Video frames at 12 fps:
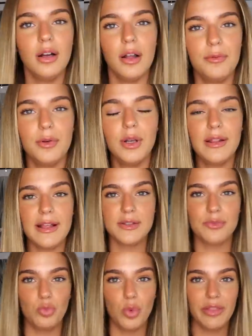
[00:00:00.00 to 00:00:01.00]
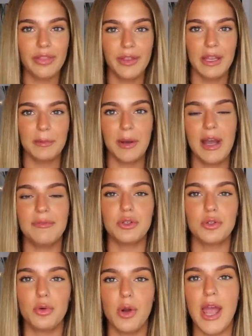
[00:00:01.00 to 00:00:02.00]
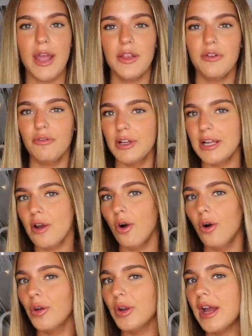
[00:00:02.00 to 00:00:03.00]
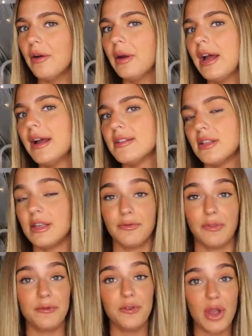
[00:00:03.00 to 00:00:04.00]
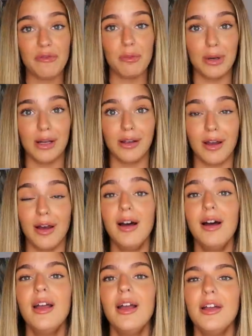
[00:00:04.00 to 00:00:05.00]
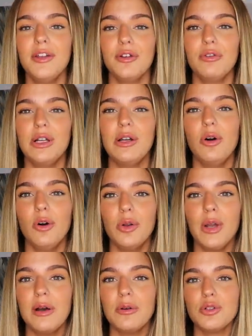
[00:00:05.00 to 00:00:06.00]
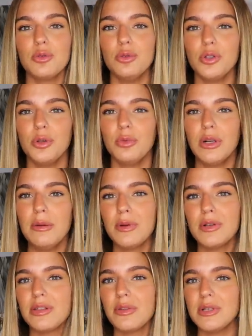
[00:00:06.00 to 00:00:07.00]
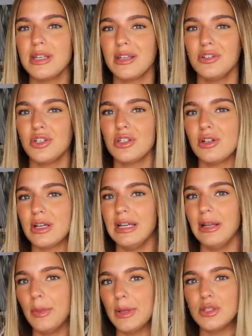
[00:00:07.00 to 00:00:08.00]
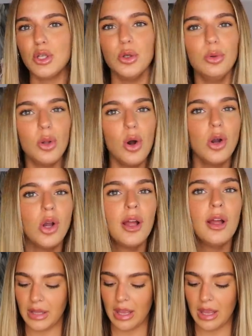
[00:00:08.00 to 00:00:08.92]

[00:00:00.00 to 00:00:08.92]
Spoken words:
I feel like that's one thing about having short hair, you're really hot on how it has, if you have a blunt cut, you're really hot on how short you want it, because otherwise it can just look a little bit too long.